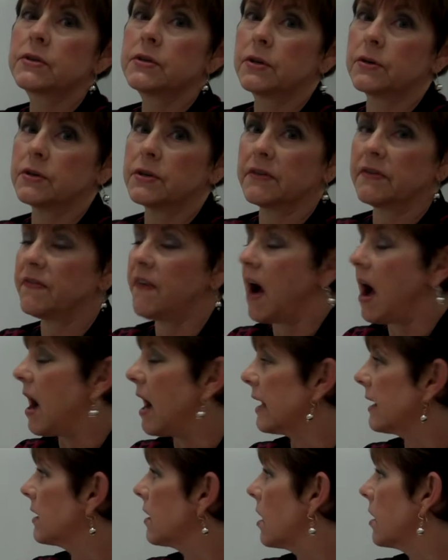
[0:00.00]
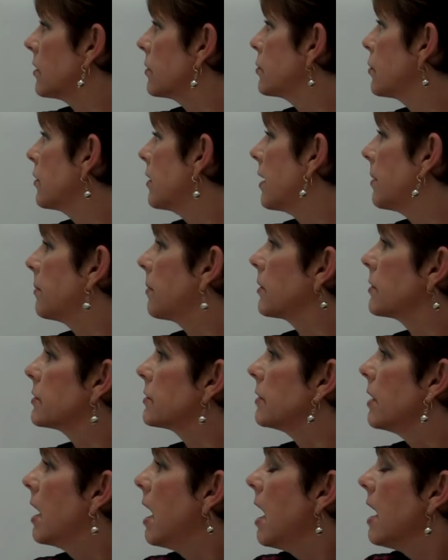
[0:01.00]
to divide larger
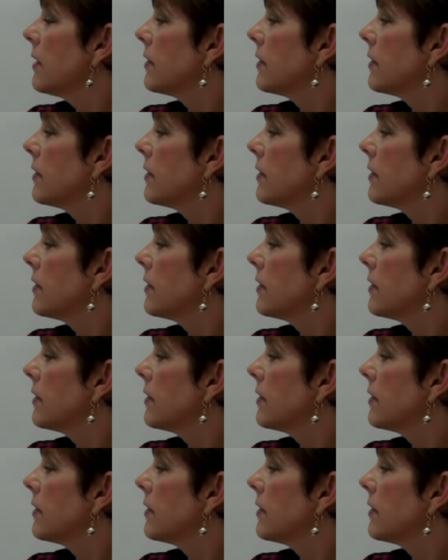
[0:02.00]
numbers.